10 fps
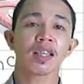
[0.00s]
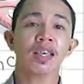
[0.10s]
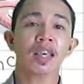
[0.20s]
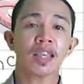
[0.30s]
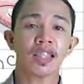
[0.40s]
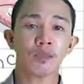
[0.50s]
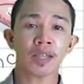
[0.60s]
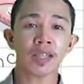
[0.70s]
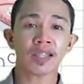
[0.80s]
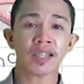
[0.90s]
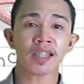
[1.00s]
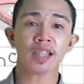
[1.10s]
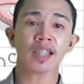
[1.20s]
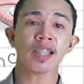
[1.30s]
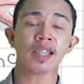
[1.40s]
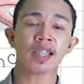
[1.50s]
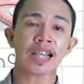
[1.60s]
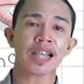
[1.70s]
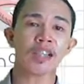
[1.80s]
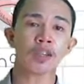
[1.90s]
Is Miss Gatchalian's
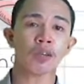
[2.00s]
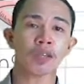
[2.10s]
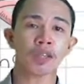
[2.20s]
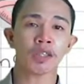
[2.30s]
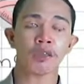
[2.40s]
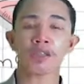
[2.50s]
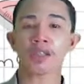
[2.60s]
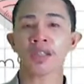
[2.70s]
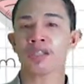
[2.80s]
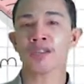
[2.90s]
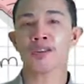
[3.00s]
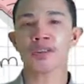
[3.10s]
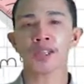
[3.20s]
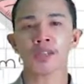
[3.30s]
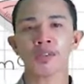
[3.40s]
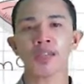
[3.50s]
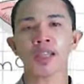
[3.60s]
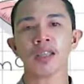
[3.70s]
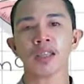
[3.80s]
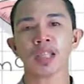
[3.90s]
class homogeneous or heterogeneous
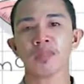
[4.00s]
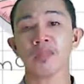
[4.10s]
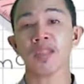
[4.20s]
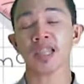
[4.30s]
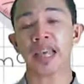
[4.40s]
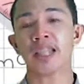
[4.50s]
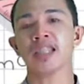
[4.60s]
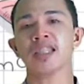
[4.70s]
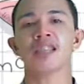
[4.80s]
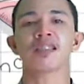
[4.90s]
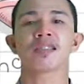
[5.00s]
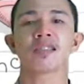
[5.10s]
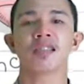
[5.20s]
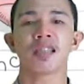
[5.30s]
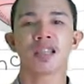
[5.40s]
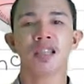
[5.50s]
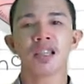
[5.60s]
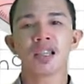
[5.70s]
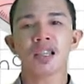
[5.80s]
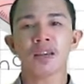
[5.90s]
in terms of intelligence?
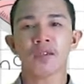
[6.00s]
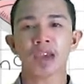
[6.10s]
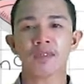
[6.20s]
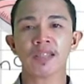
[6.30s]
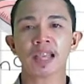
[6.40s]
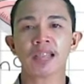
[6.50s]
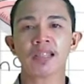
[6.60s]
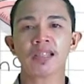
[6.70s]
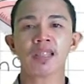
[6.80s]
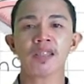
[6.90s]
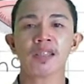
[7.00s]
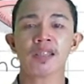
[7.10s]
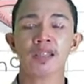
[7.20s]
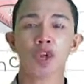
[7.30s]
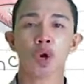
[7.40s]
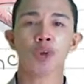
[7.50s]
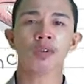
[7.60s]
5 seconds, go.